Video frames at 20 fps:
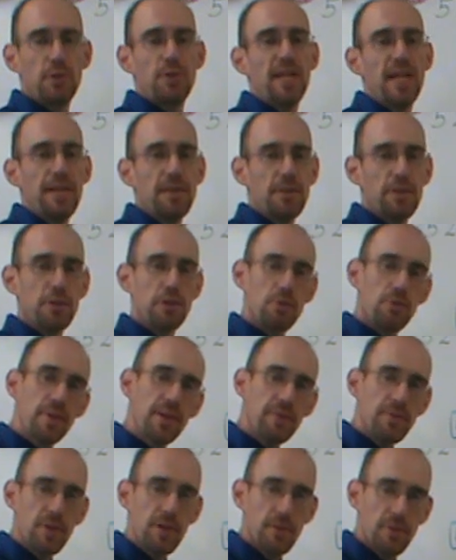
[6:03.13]
you take the
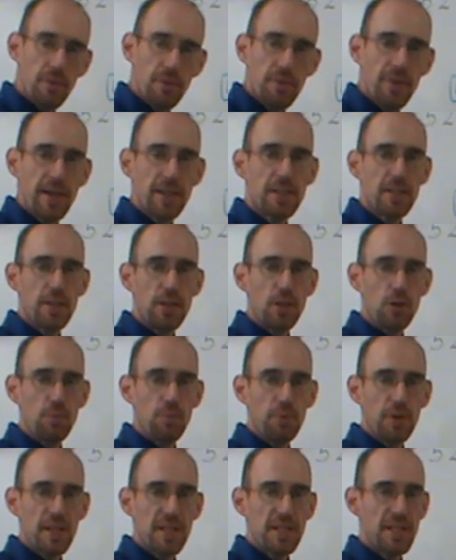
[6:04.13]
derivative of x
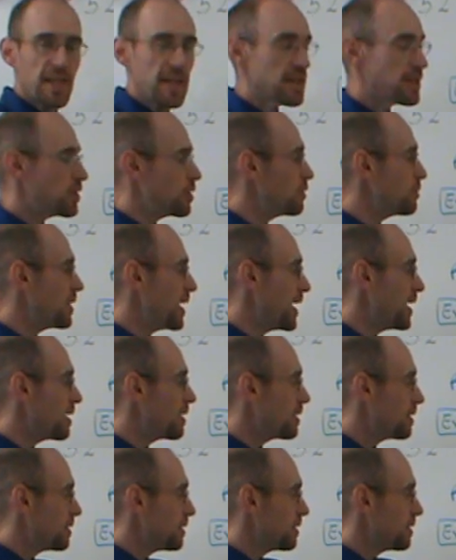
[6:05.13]
cubed plus x, you
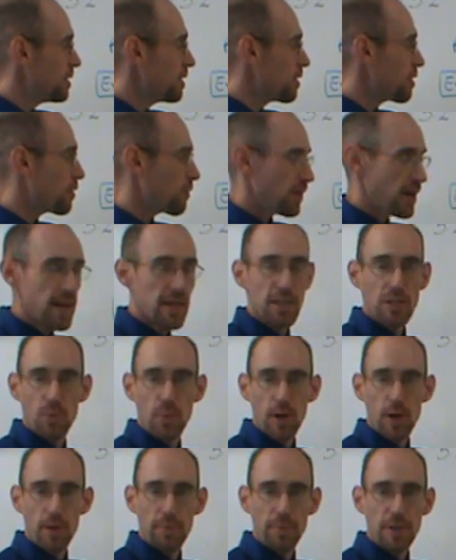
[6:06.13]
get 3x
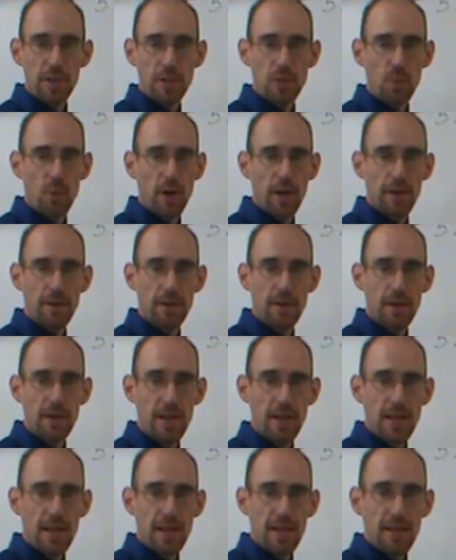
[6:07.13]
squared plus 1.
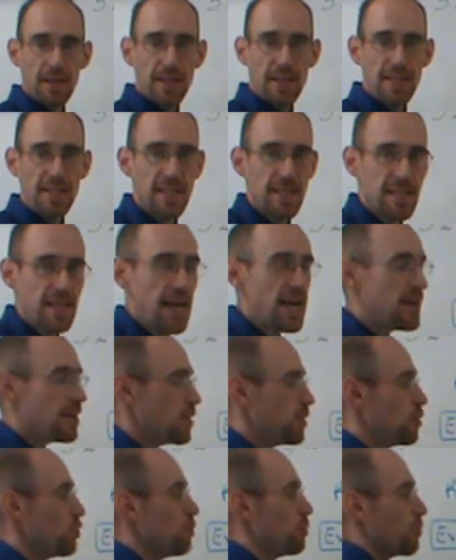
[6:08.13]
This is
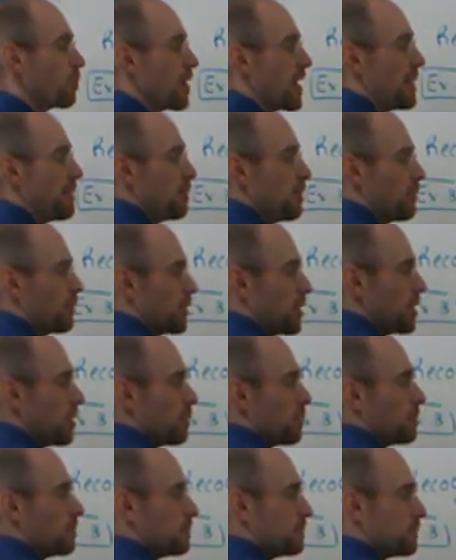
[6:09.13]
that u prime over
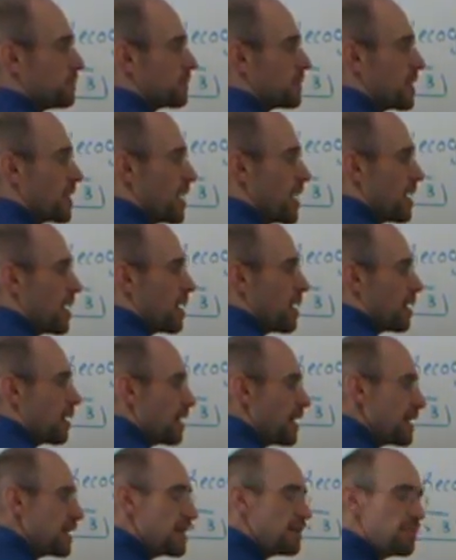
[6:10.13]
u.
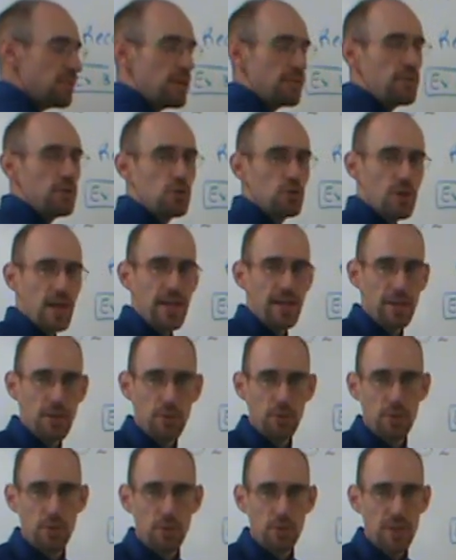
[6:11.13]
All right, even if you try to
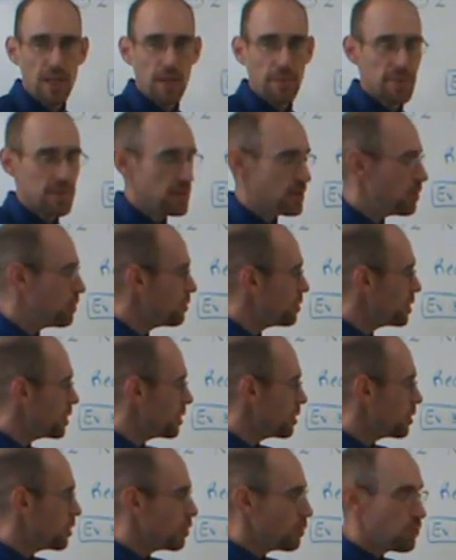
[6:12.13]
do u
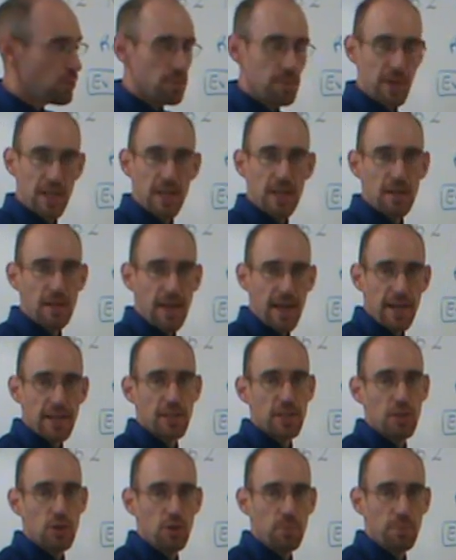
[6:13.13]
substitution, u would be
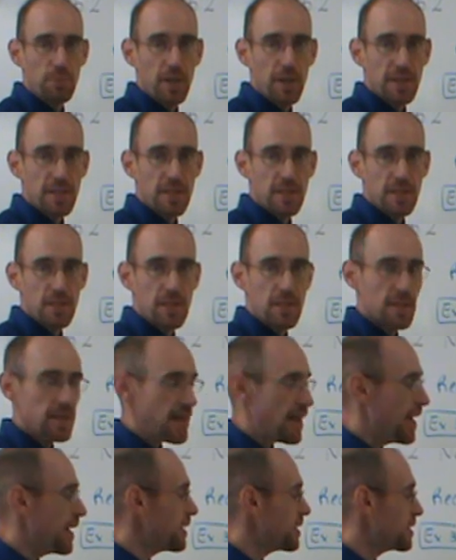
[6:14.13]
x cubed plus
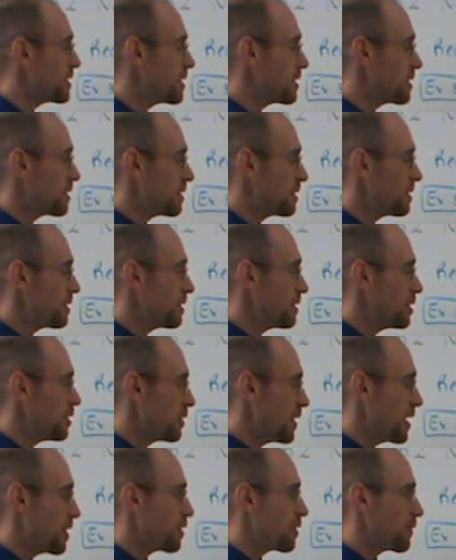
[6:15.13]
x.
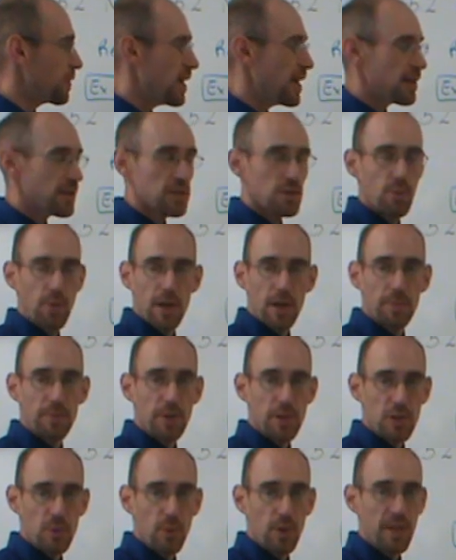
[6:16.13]
You get 3x squared
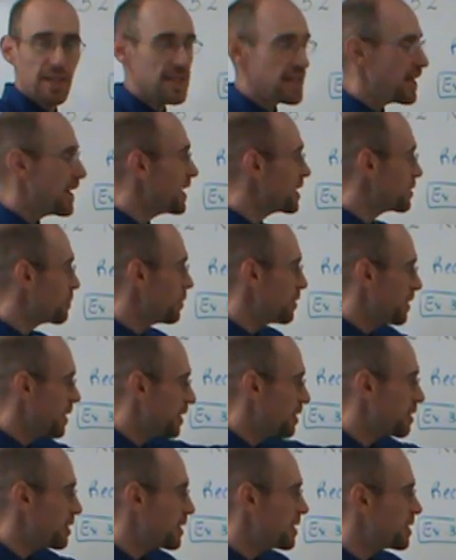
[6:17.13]
plus 1 dx. Well,
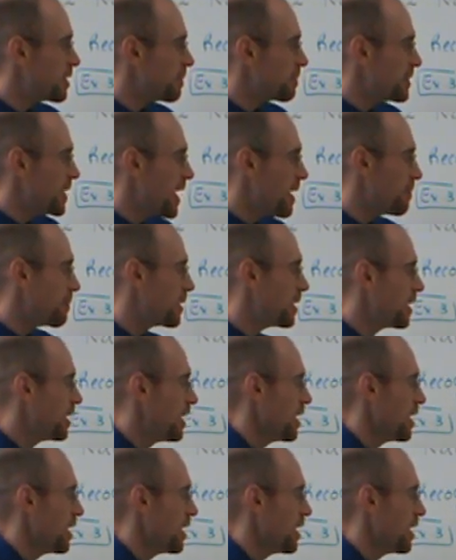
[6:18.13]
there it is up top.